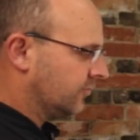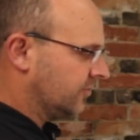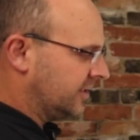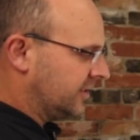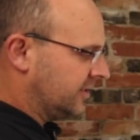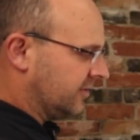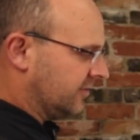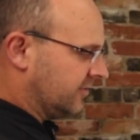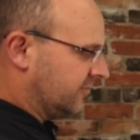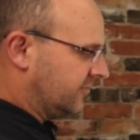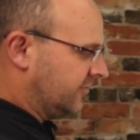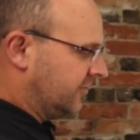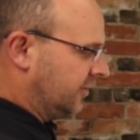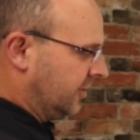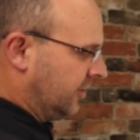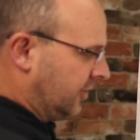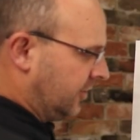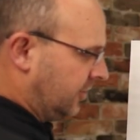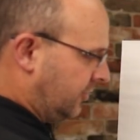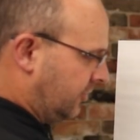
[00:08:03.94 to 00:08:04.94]
rid of
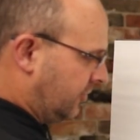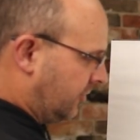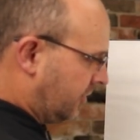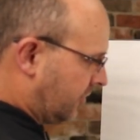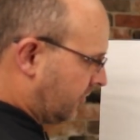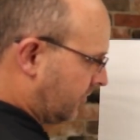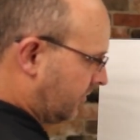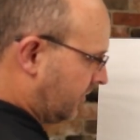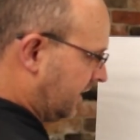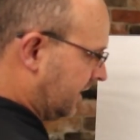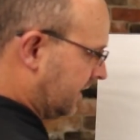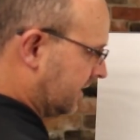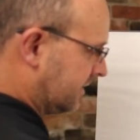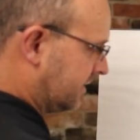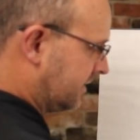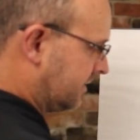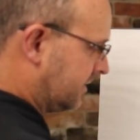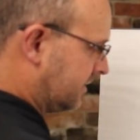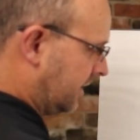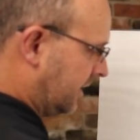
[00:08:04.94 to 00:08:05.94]
your
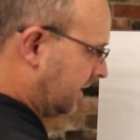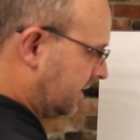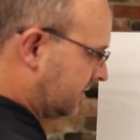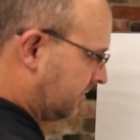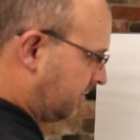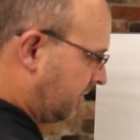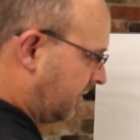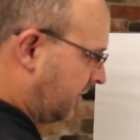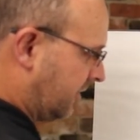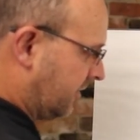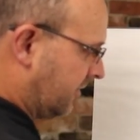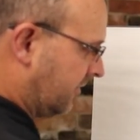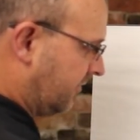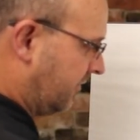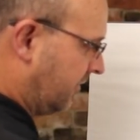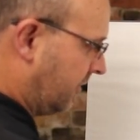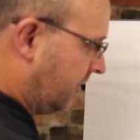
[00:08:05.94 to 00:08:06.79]
risks as a part of